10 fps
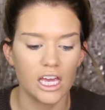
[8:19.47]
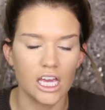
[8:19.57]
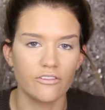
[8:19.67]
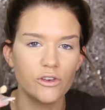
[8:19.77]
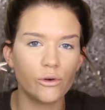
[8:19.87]

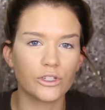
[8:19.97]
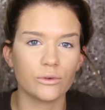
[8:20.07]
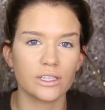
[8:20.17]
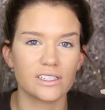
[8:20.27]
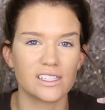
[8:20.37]
if you are
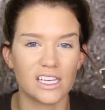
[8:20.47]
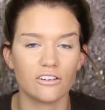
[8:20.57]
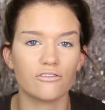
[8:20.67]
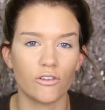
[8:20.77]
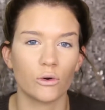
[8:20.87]
doing a
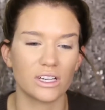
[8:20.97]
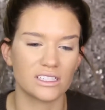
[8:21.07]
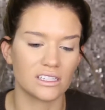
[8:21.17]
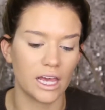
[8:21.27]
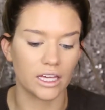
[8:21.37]
skin
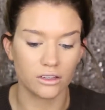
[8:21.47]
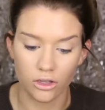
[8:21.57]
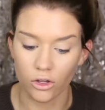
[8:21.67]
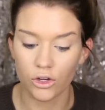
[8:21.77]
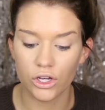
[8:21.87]
focused like
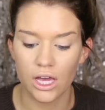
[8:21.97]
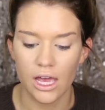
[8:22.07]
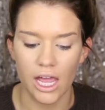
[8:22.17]
look